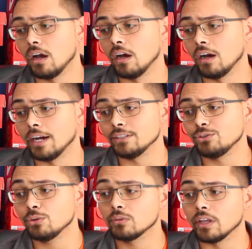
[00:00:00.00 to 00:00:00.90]
I
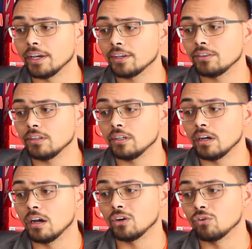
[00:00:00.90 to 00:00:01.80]
do like the
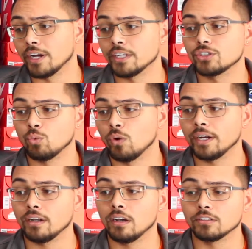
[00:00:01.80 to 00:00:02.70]
grayish
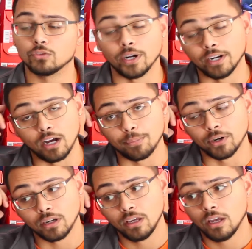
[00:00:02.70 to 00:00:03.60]
white suede
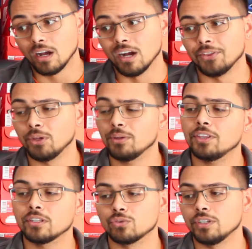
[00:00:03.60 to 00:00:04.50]
upper. The only
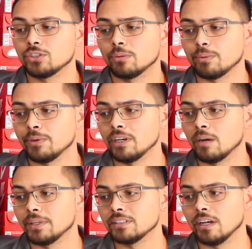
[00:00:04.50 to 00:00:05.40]
thing that's really tripping me
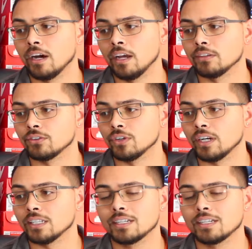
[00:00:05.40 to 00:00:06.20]
up is the island green.